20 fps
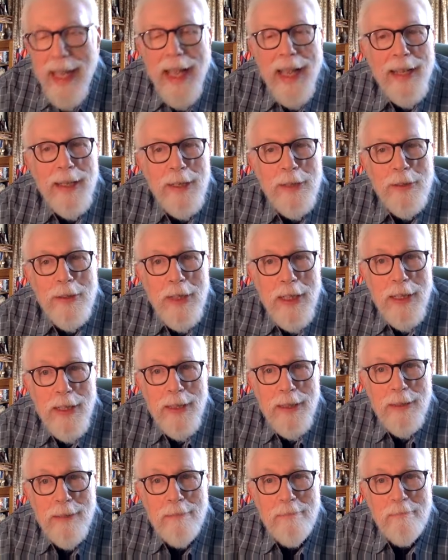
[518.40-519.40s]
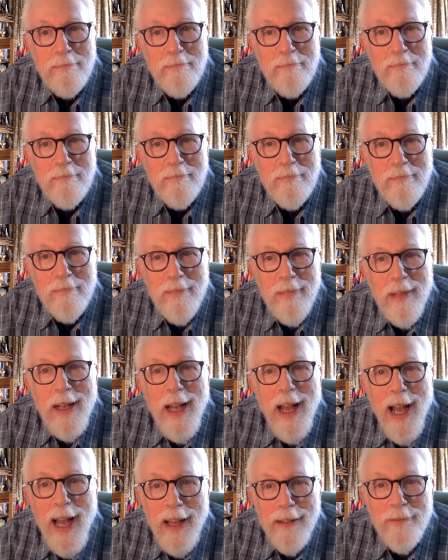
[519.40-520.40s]
And indeed,
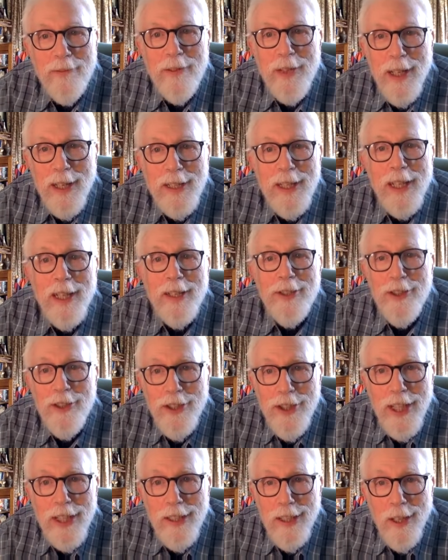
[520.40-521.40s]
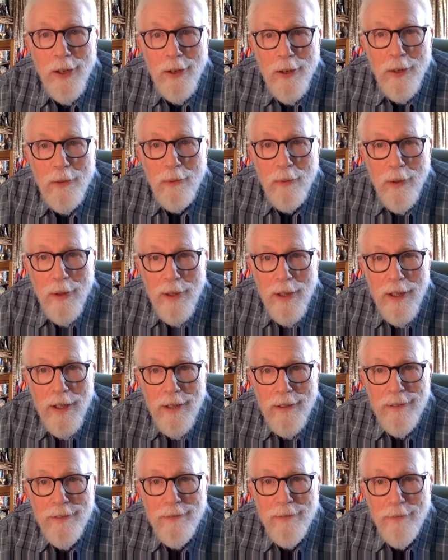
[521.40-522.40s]
I've done a shitload of
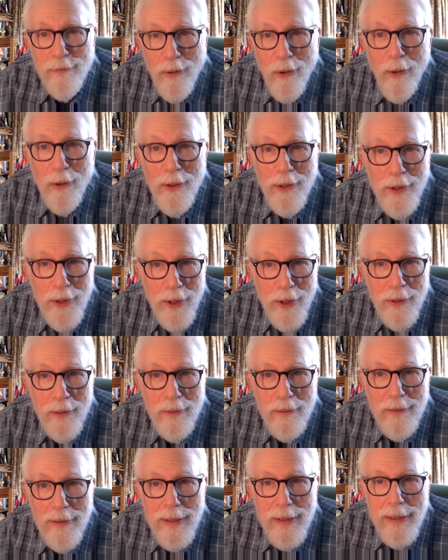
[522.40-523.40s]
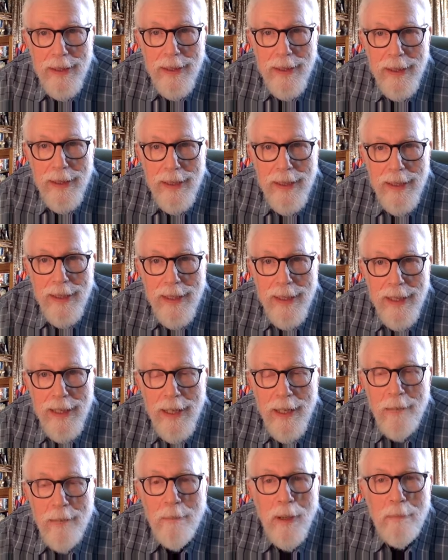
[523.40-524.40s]
work for you.
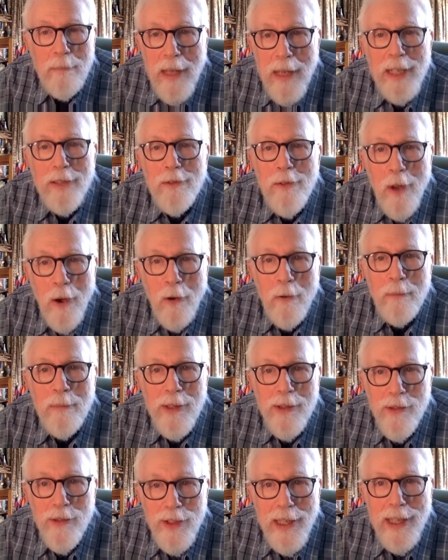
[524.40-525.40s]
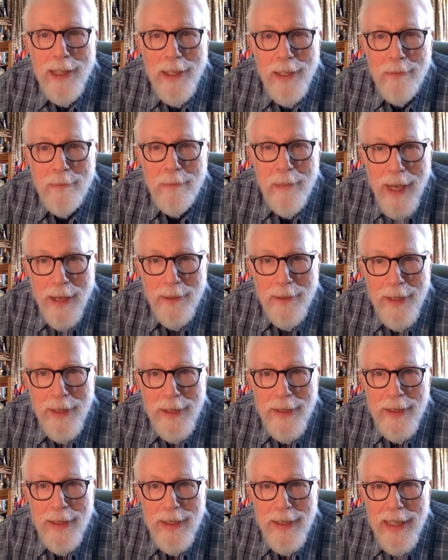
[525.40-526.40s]
But make no mistake about
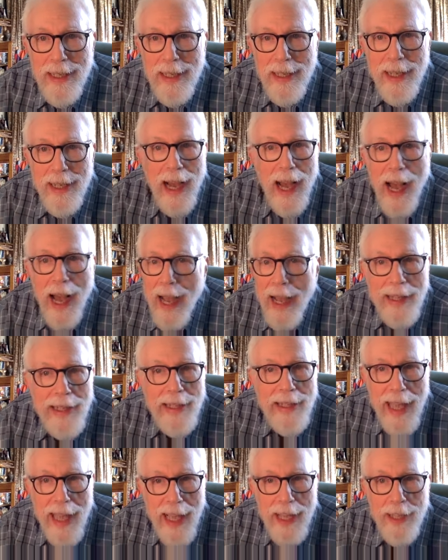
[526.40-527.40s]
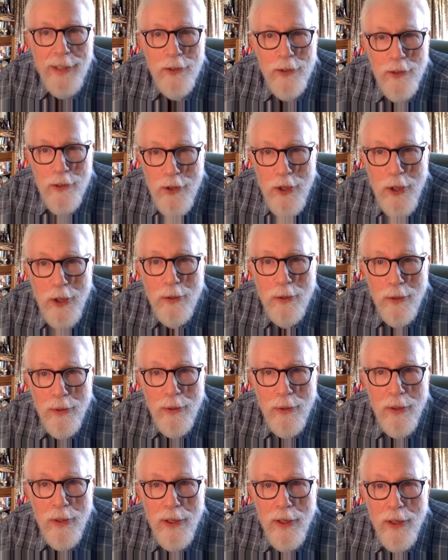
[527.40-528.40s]
it, I can't
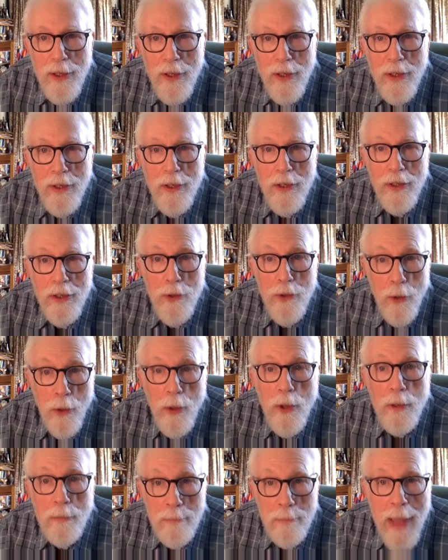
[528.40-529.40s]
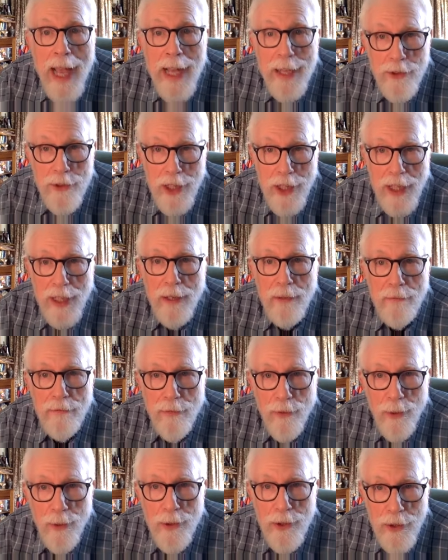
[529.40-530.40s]
do your magic
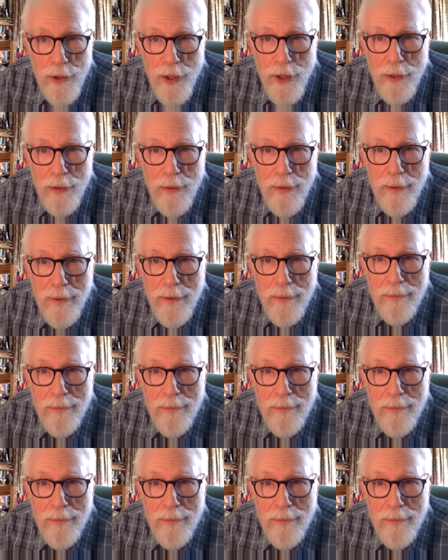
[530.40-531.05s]
for you.